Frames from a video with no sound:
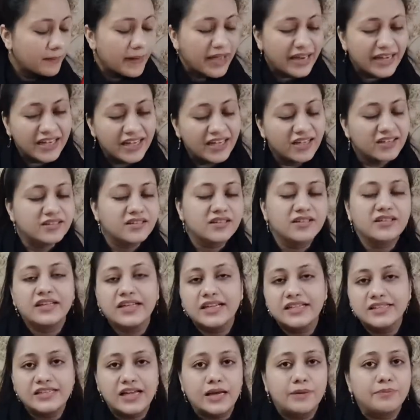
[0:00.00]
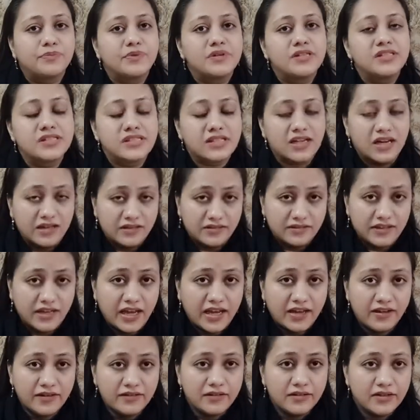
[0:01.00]
Many other examples are
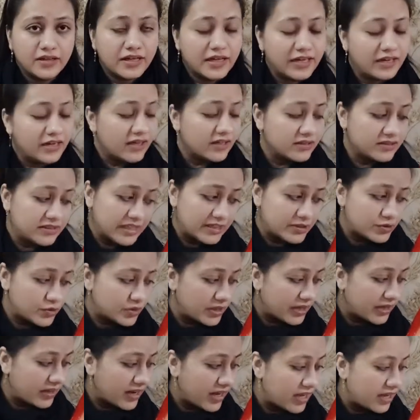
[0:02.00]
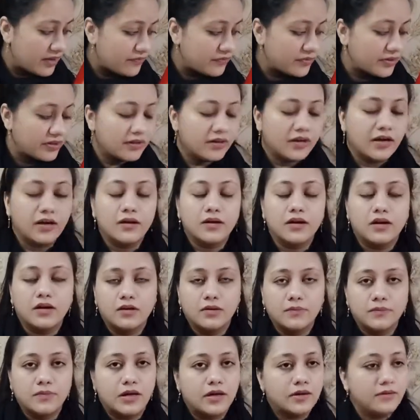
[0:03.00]
there in our day-to-day life
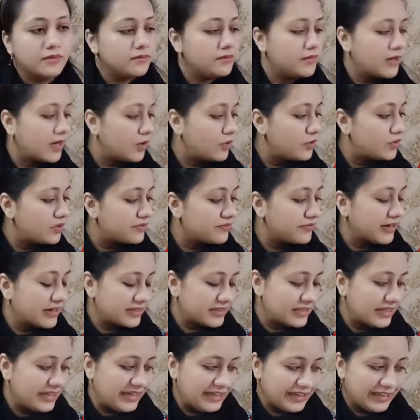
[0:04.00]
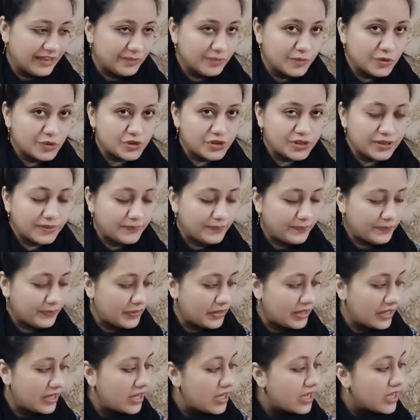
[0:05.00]
about rectilinear motion.
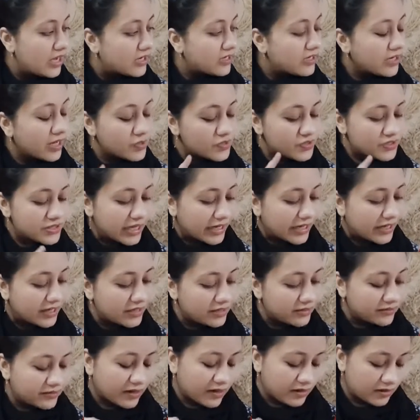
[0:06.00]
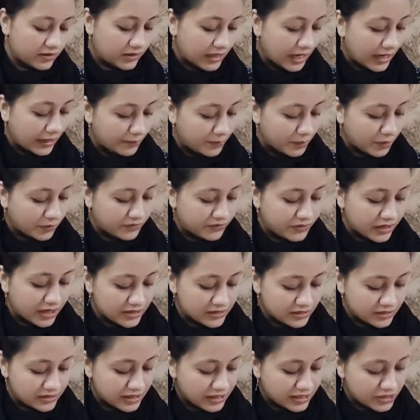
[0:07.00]
Now second type of
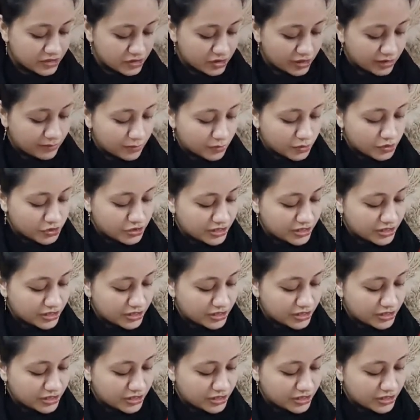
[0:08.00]
translational